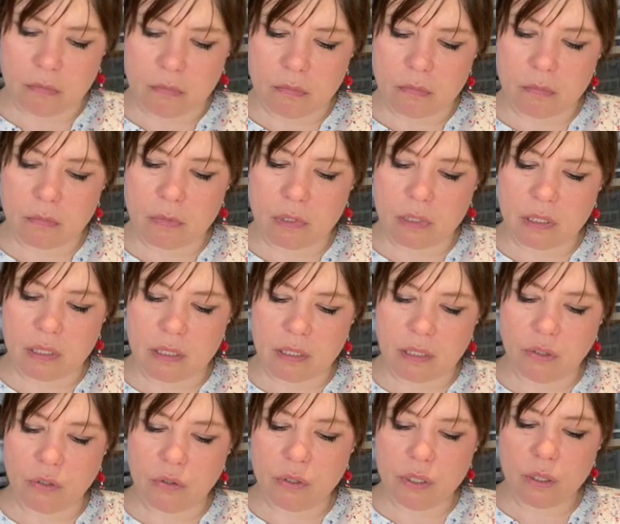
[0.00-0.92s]
Ma,
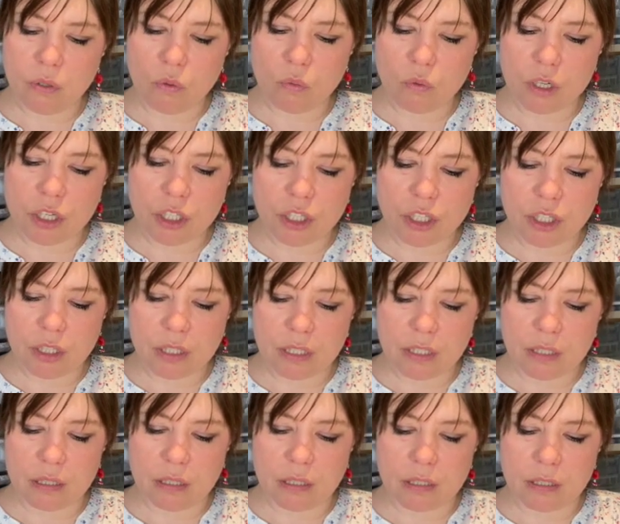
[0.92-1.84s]
you can wash it
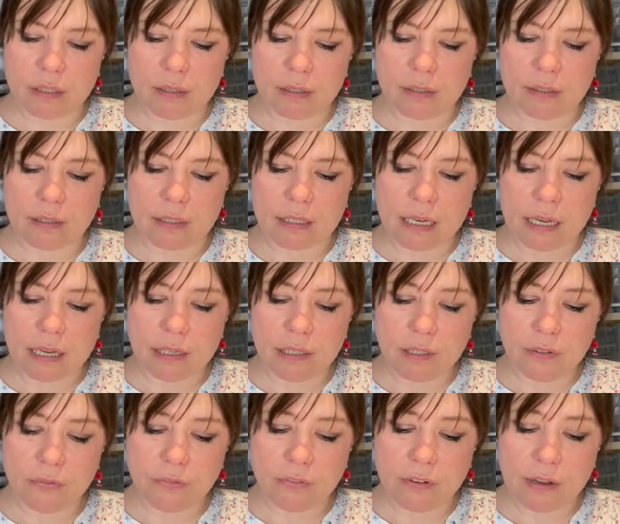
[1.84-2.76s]
at
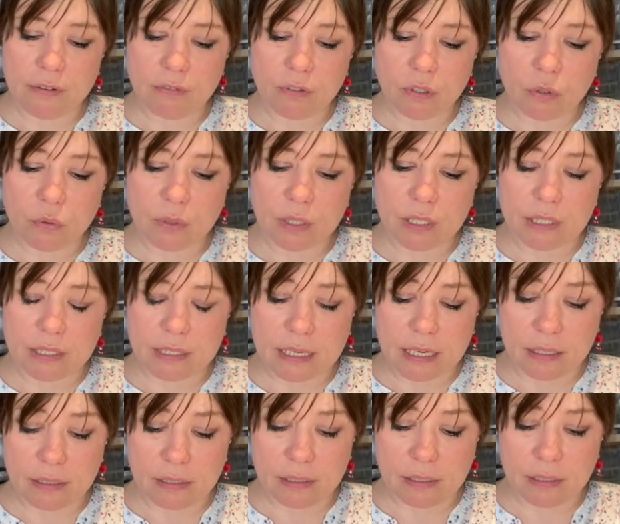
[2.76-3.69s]
95 degrees
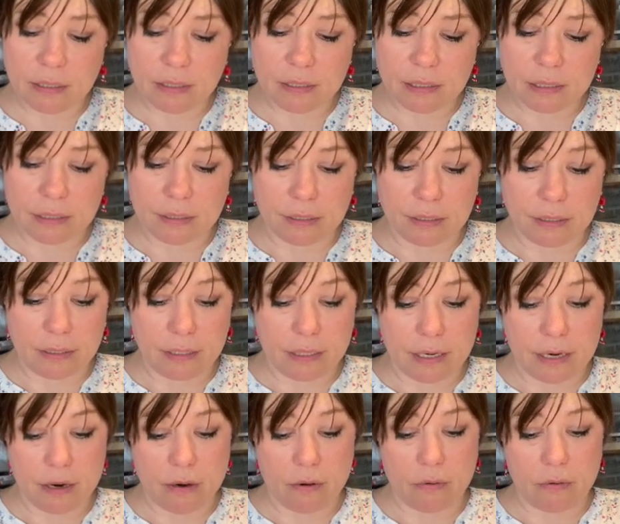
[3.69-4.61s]
Celsius?
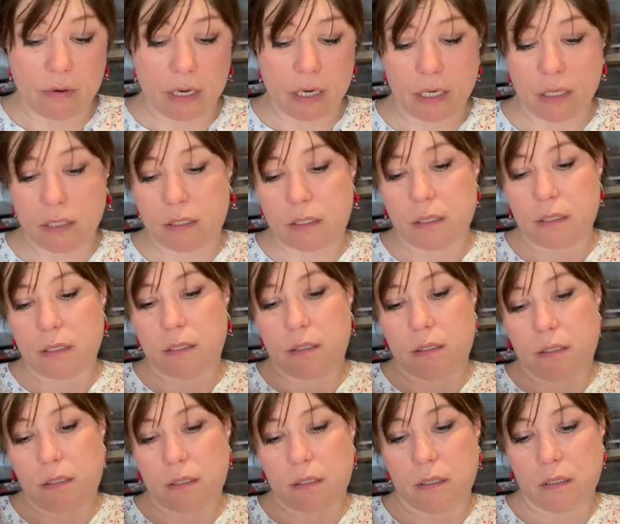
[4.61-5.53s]
Yeah, right.
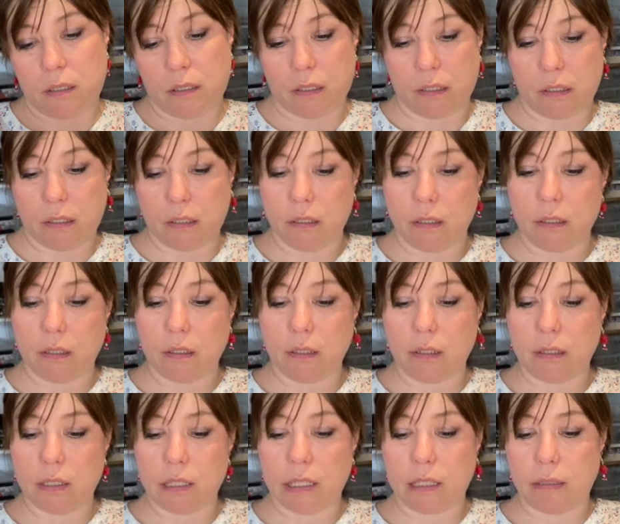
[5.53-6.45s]

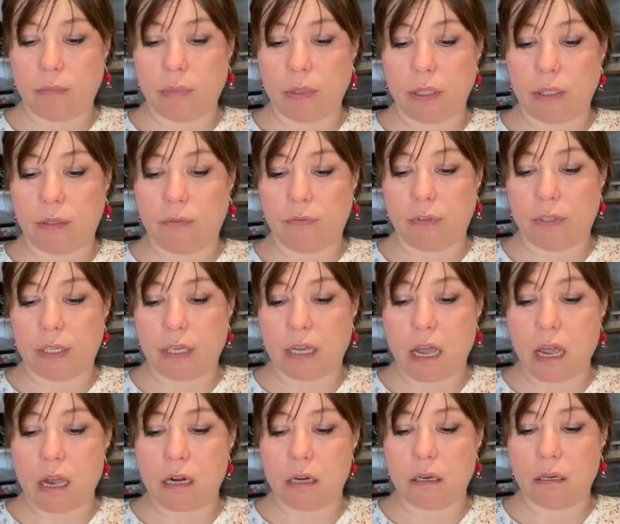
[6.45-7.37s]
I believe
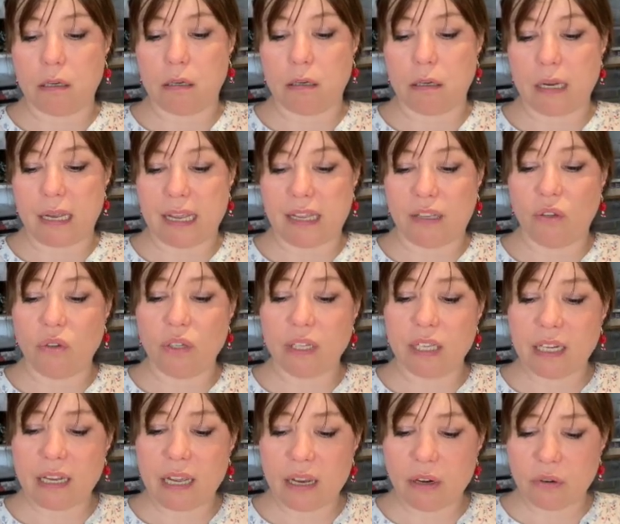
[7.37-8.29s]
that. And you
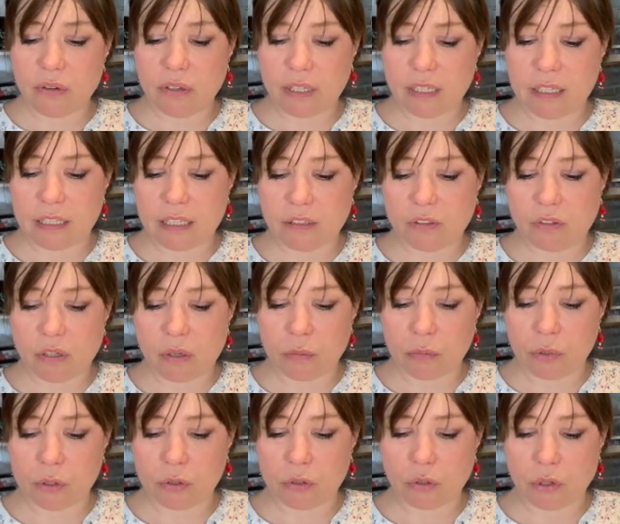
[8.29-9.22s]
can iron it and
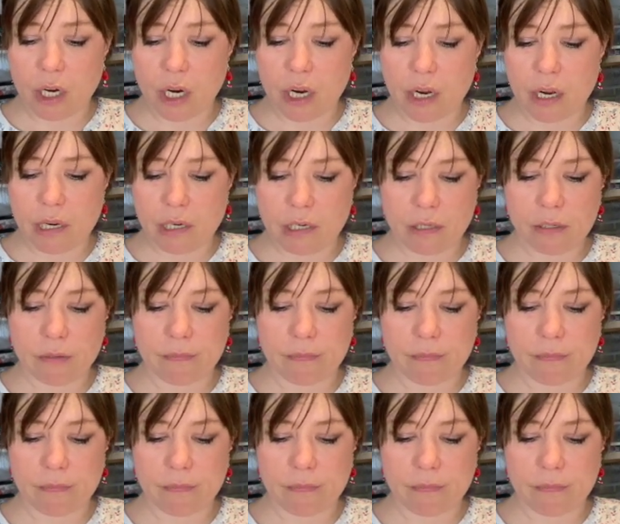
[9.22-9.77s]
tumble dry.